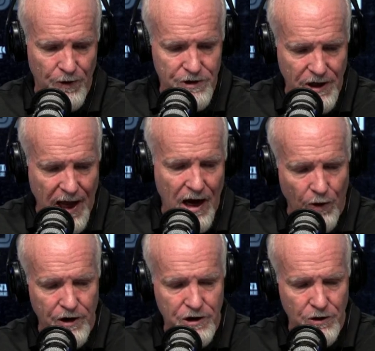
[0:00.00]
but today I
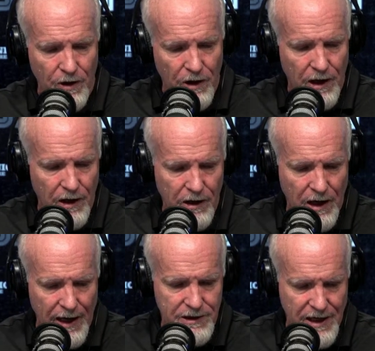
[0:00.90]
went to a
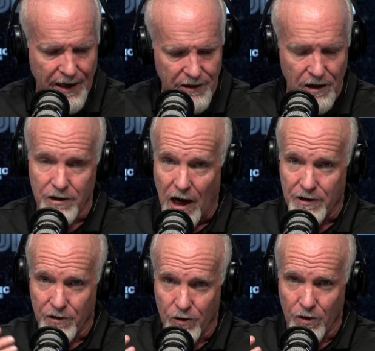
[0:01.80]
contact, a
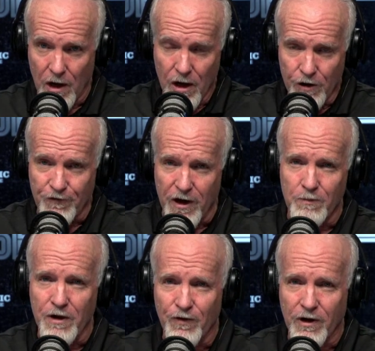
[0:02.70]
doctor who fitted
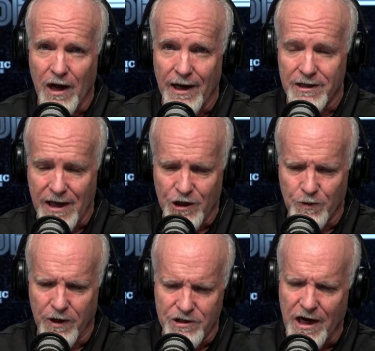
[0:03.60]
me for contacts
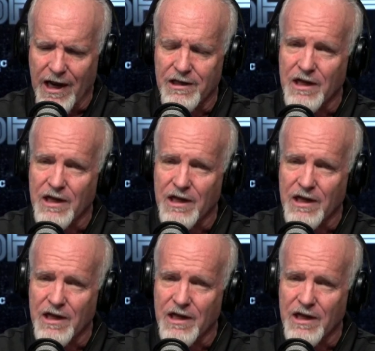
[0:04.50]
because I got